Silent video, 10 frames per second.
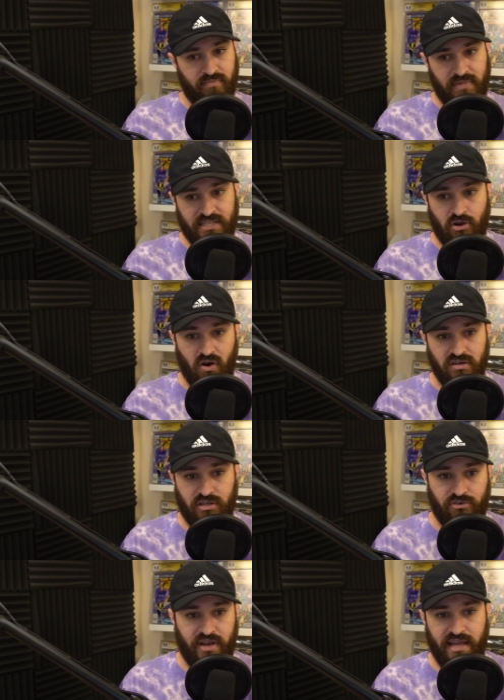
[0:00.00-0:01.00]
it's hard to
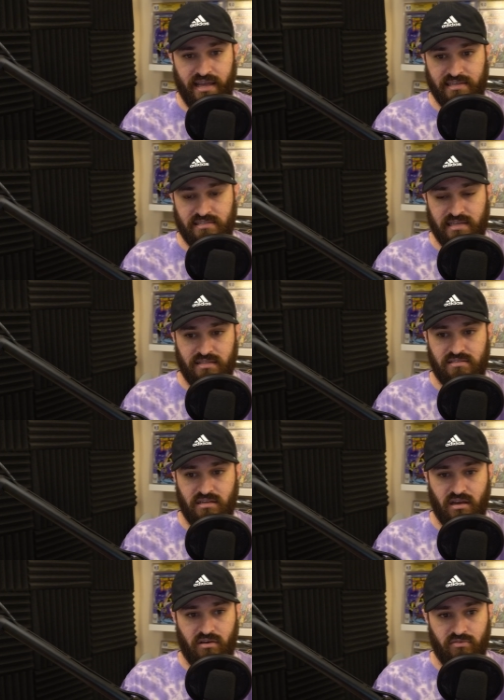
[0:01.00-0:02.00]
create a sense
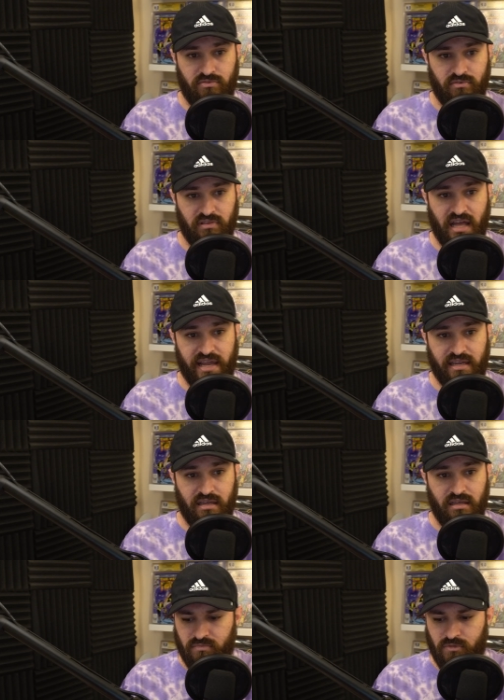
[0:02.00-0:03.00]
of
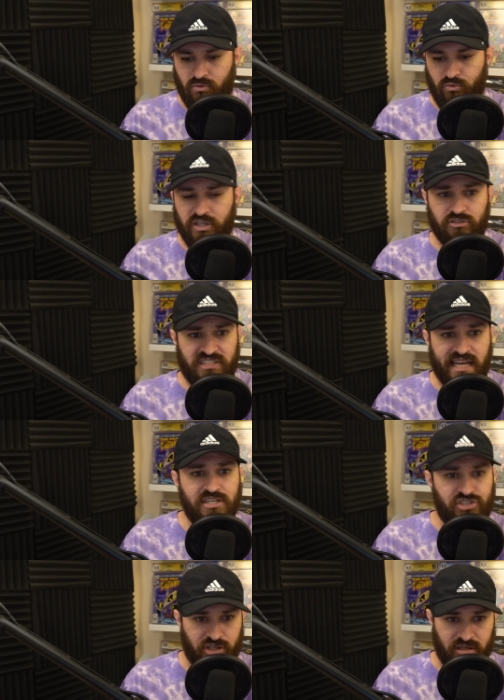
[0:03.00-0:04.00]
like real
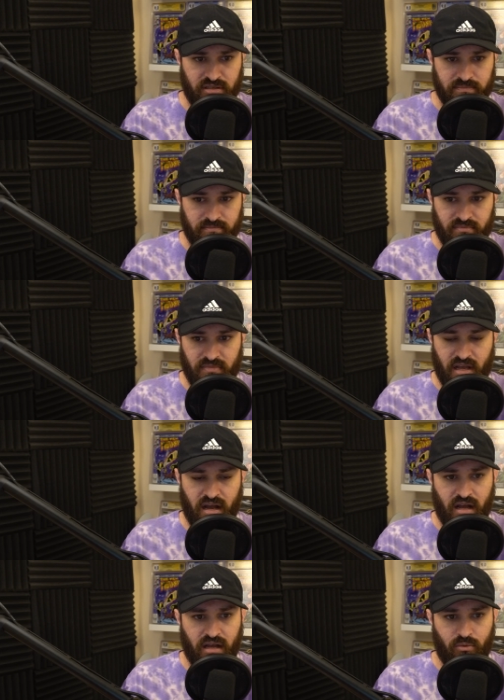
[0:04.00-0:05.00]
danger
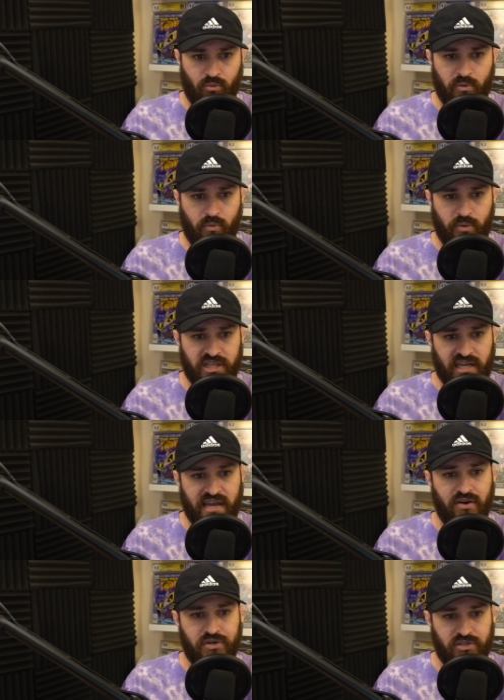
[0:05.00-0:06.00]
with a
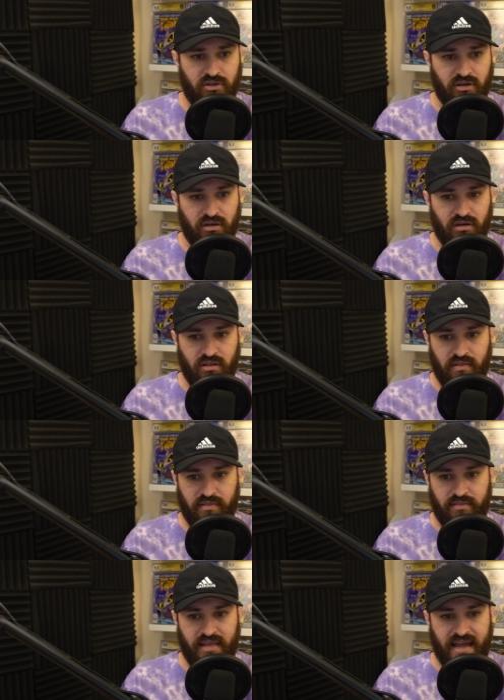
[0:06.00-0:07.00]
character
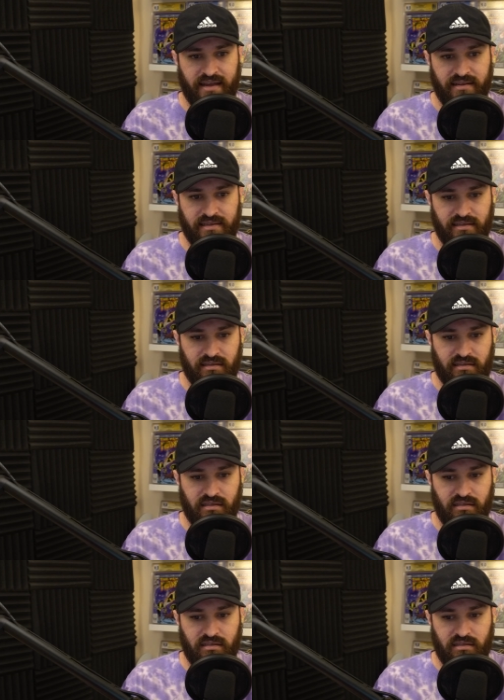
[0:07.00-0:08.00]
that
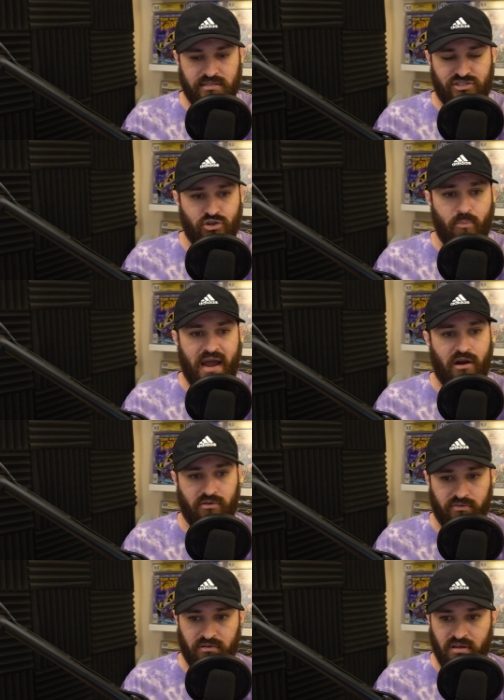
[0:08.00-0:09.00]
is so
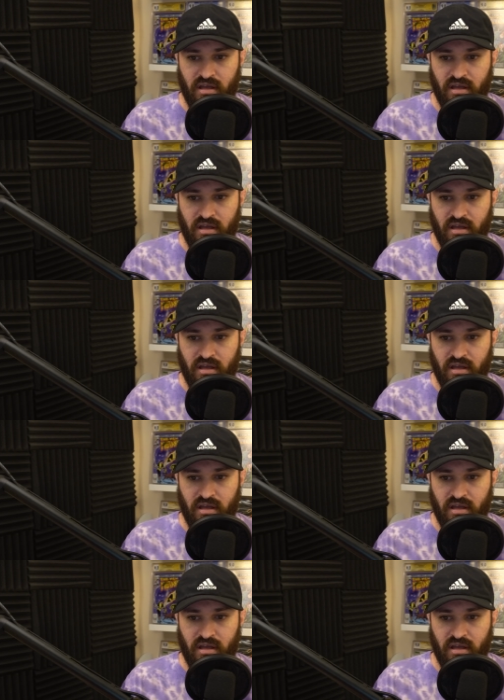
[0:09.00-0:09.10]
powerful